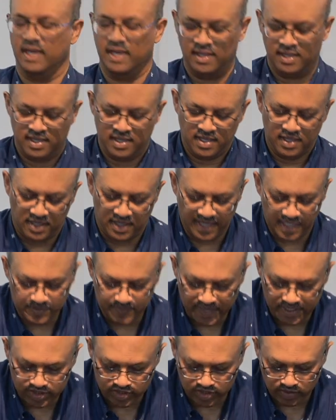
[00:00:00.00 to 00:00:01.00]
Okay? The
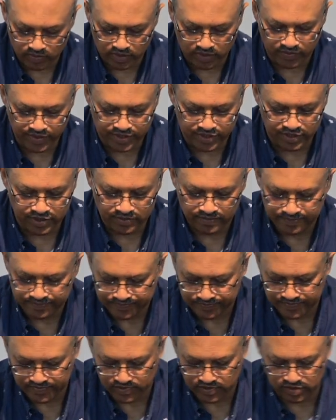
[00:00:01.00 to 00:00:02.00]
next passage I want to read to you,
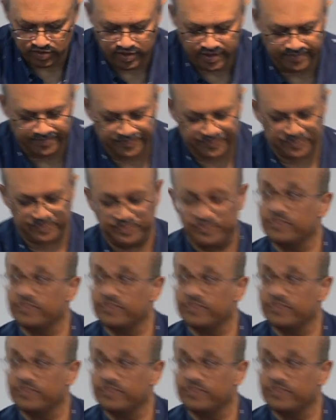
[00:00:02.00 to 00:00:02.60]
sorry.